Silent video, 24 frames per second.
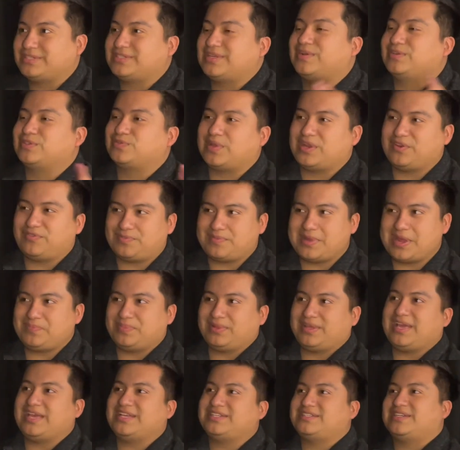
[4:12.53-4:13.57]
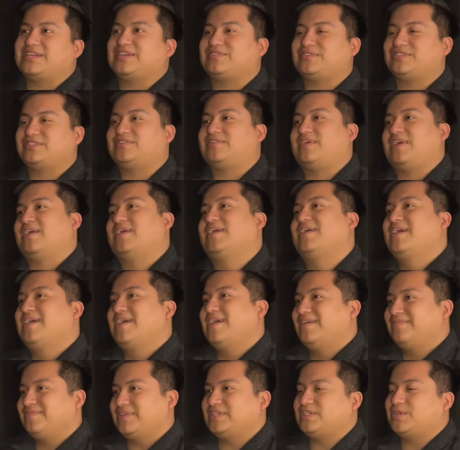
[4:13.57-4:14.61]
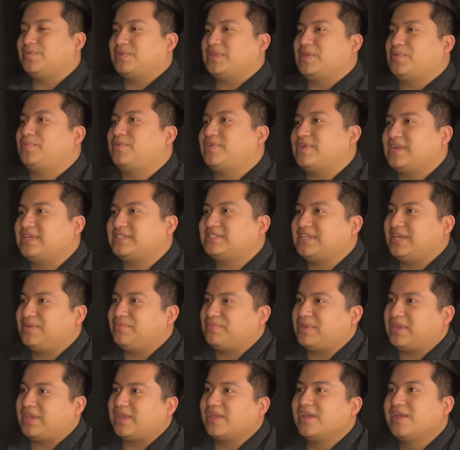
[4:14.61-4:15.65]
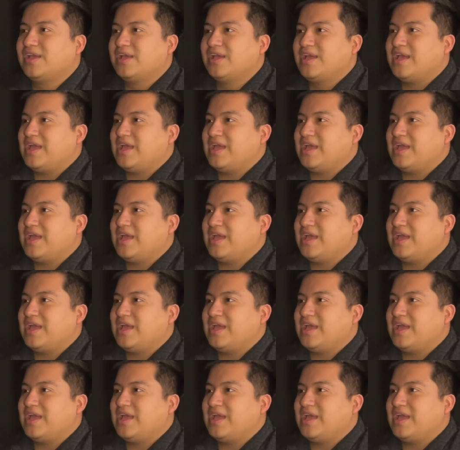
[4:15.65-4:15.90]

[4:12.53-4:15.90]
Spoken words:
So I was waiting for my application at Cristo Rey. They told me they wouldn't accept me.